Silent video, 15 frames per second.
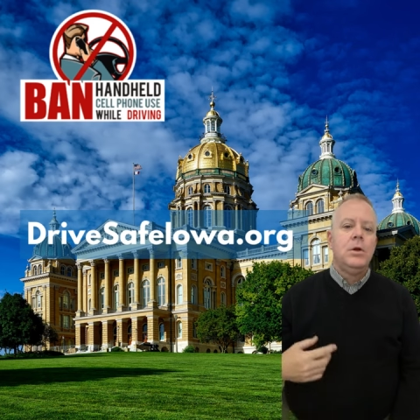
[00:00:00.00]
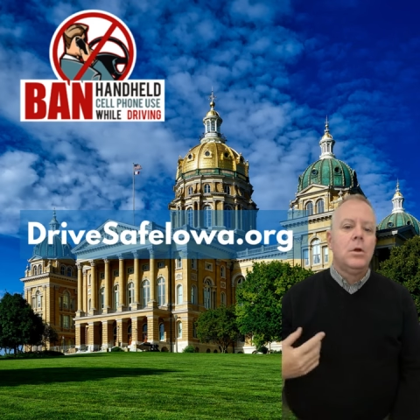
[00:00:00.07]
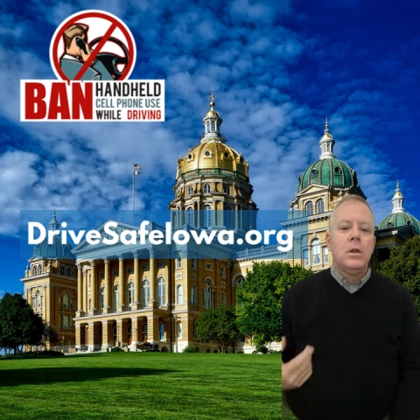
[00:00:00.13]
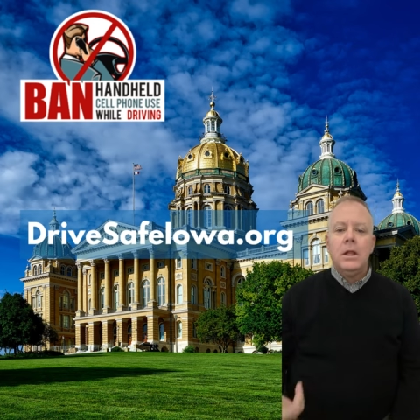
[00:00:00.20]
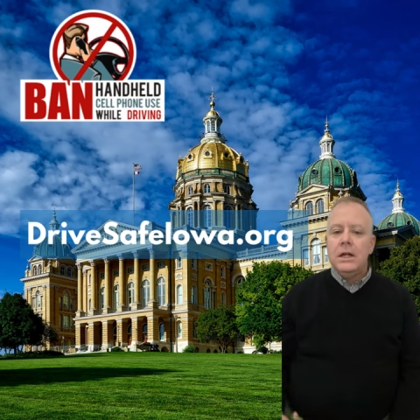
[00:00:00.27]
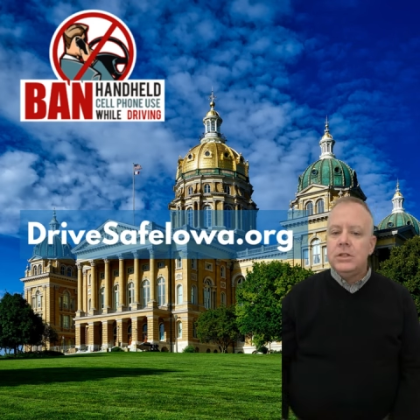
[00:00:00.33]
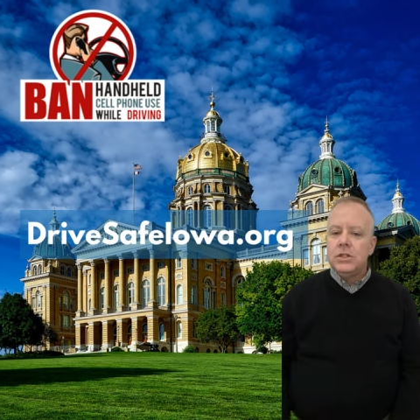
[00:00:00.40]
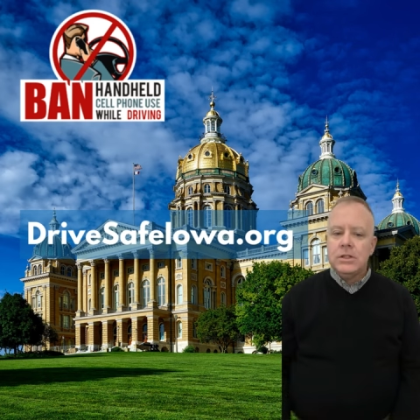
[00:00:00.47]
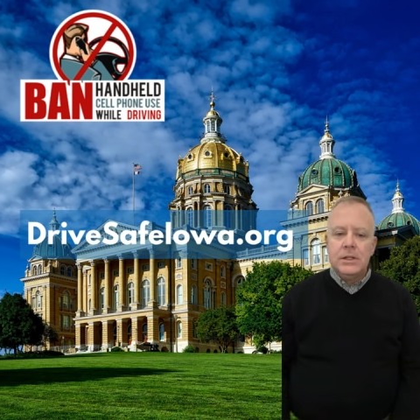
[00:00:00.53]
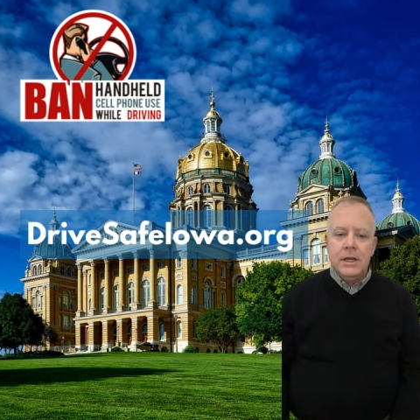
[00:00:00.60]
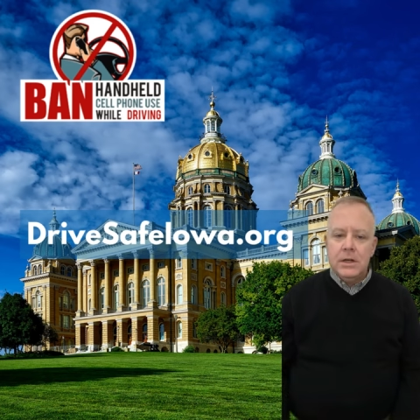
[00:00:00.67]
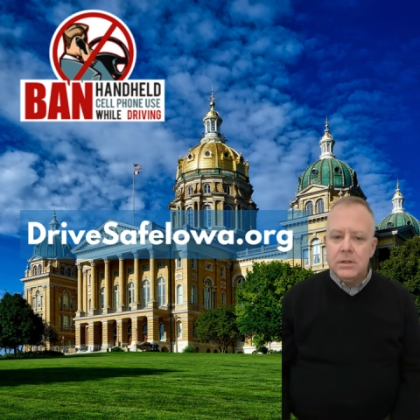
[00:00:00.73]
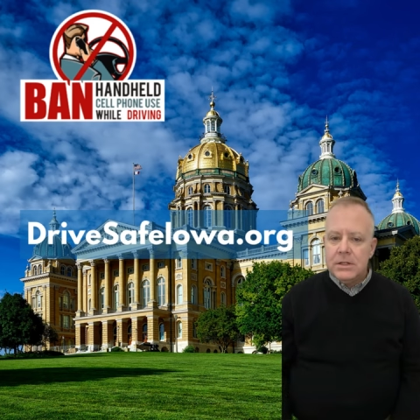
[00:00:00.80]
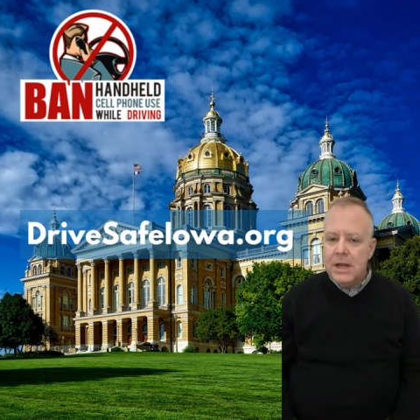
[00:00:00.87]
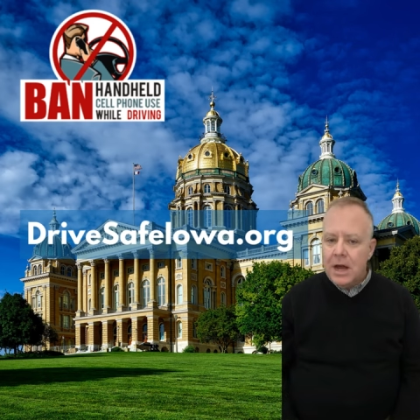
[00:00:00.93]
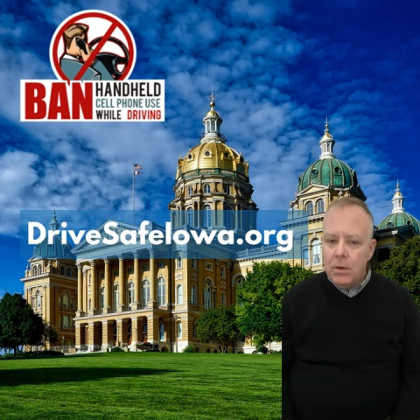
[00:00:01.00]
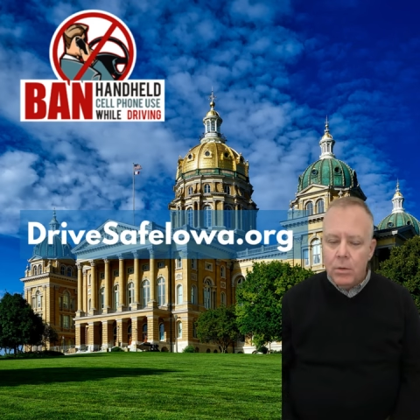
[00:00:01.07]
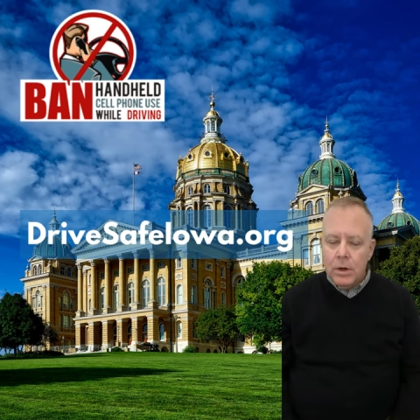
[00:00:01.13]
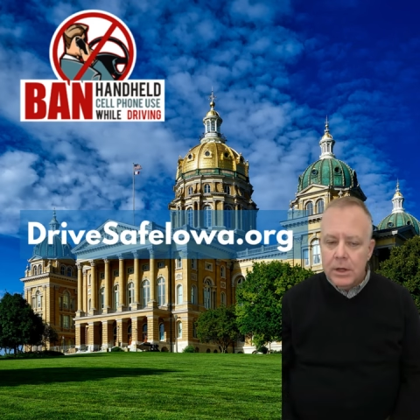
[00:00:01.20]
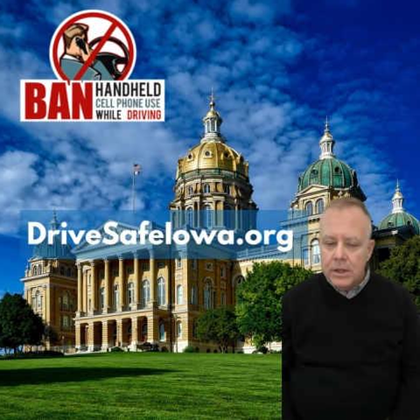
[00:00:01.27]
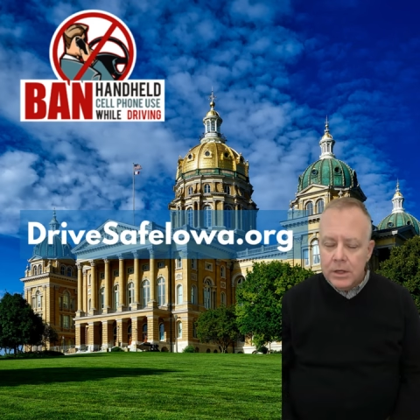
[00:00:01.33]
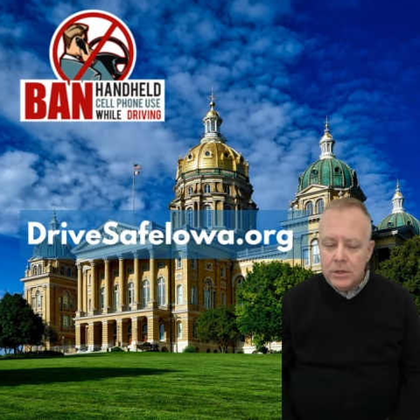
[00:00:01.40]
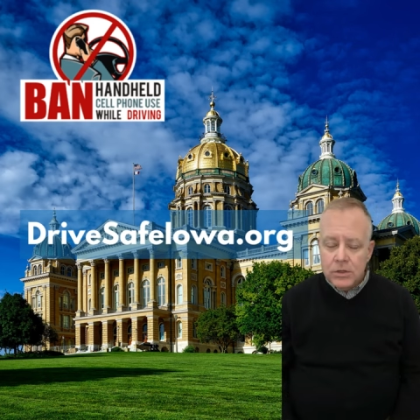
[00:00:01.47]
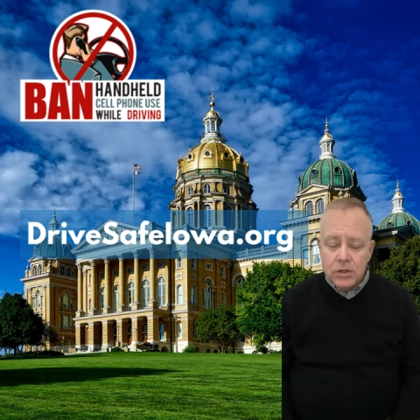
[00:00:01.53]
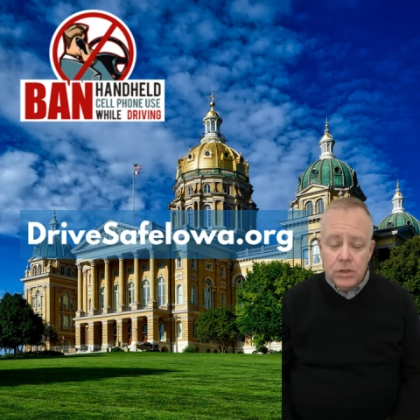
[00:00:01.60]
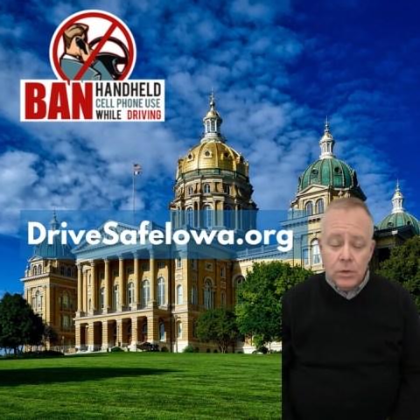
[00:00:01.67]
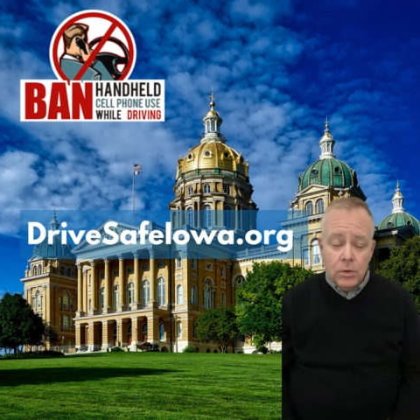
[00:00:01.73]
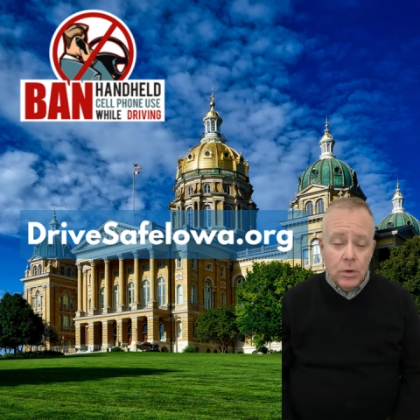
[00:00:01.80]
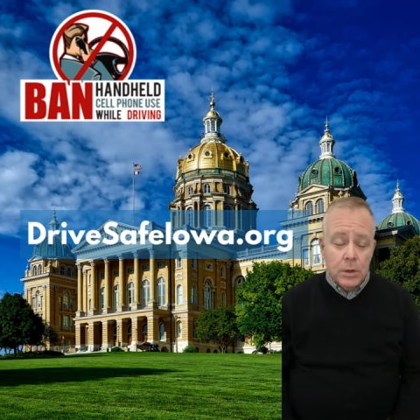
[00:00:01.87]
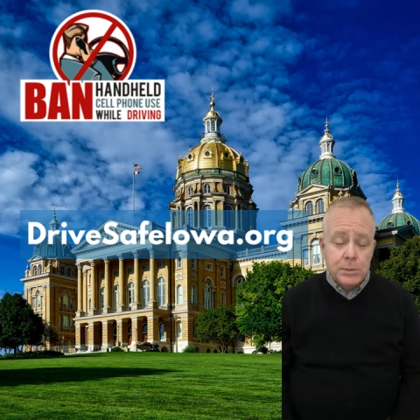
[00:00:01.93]
your legislator is not one of those
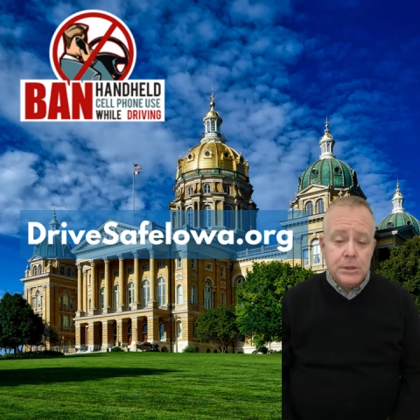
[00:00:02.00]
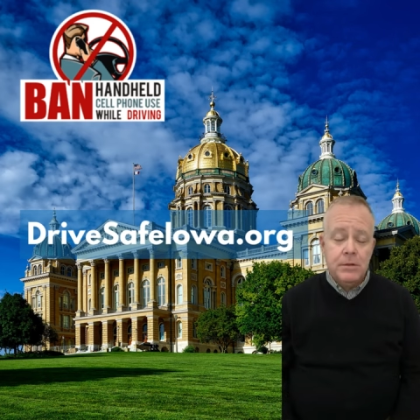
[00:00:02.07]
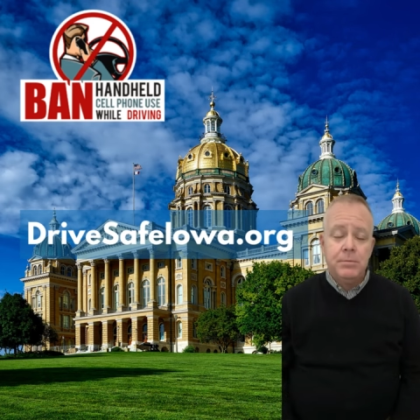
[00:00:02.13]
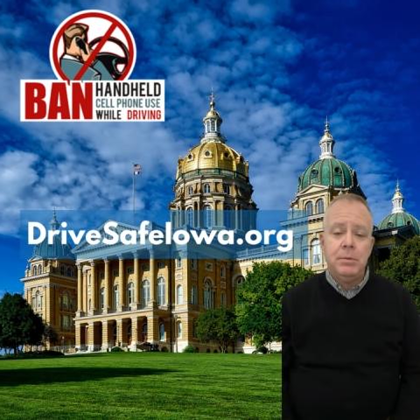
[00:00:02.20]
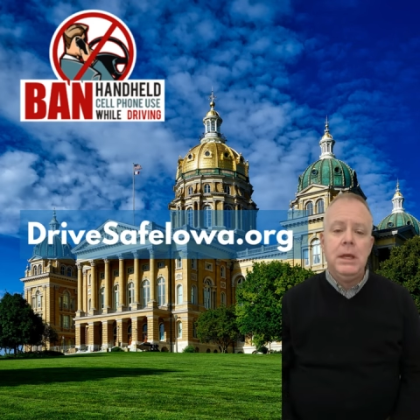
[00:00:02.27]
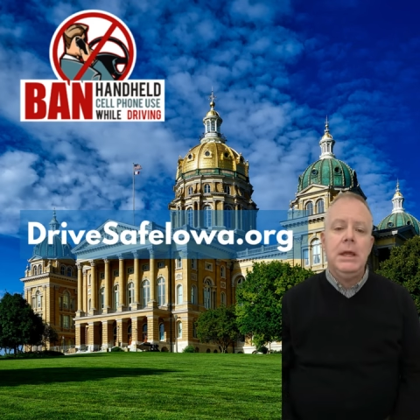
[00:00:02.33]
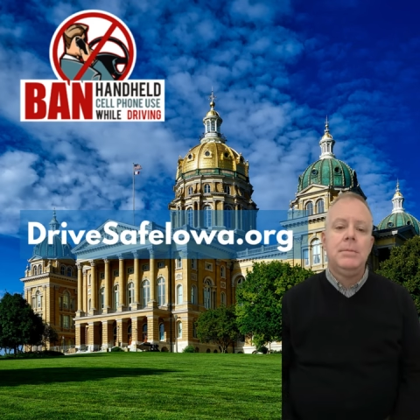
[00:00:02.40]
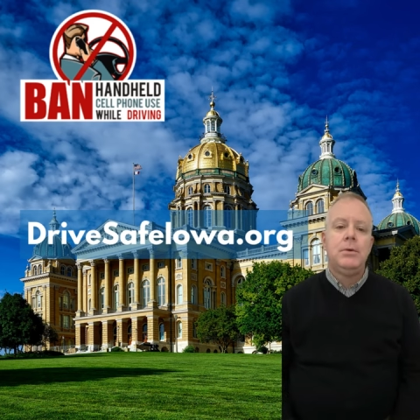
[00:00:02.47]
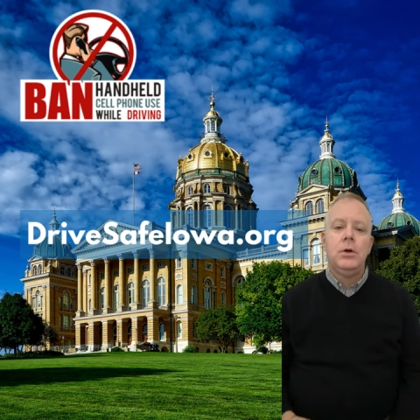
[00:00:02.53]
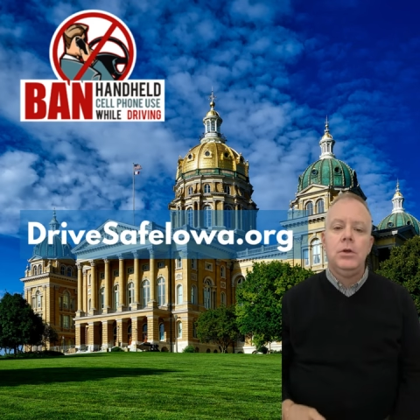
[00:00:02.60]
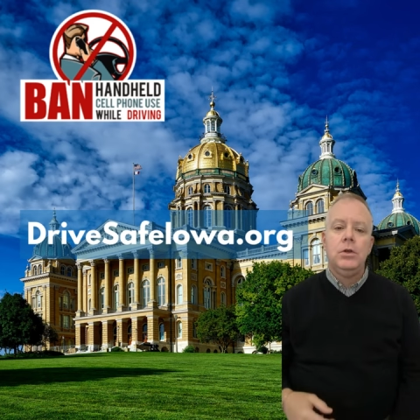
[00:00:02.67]
two groups of people,